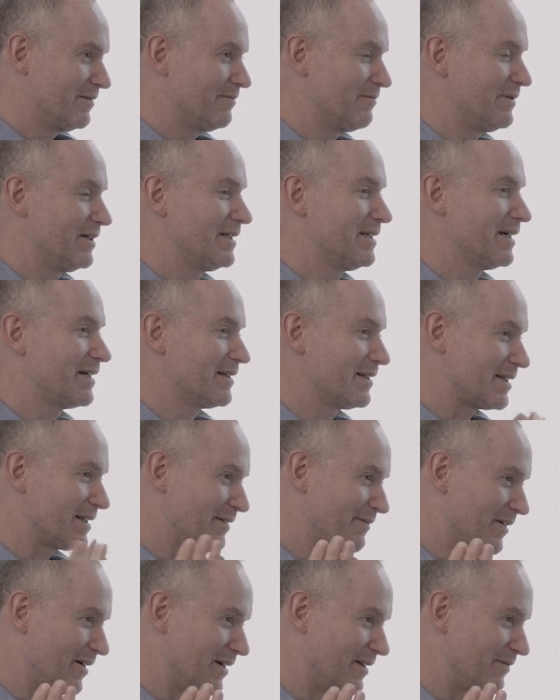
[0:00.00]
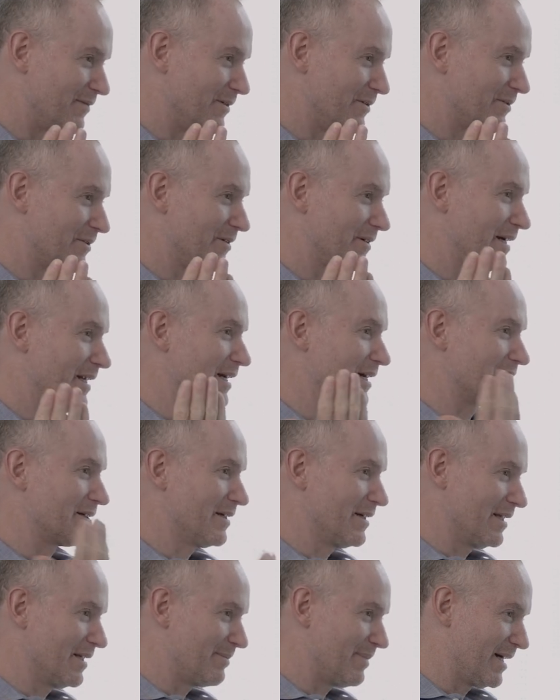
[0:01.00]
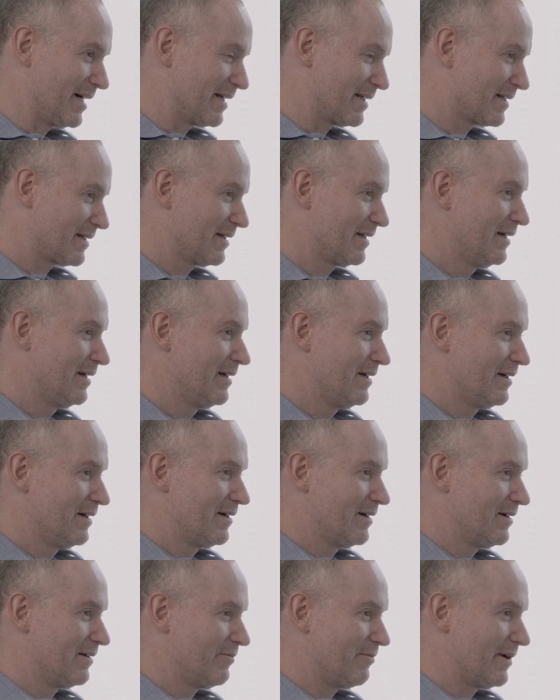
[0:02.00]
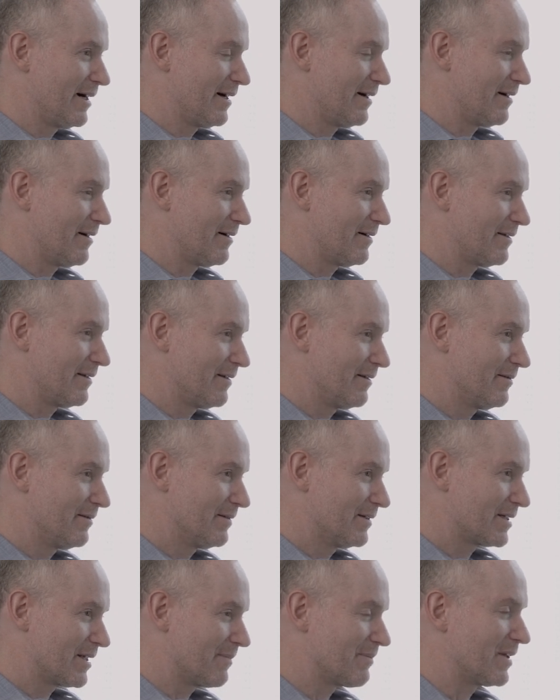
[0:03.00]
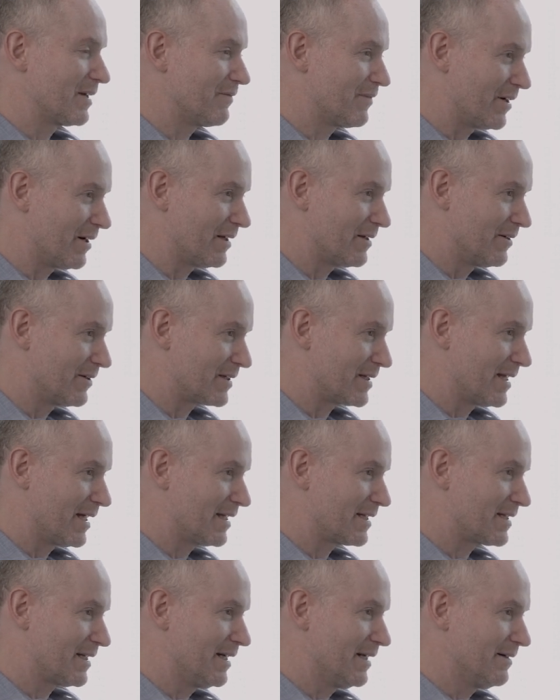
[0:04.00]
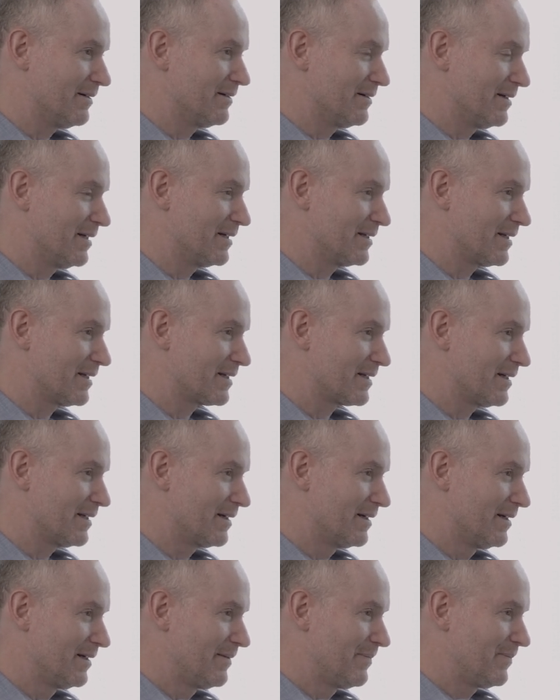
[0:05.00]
ridiculously far in the future and actually in the past, where something very close to that state existed.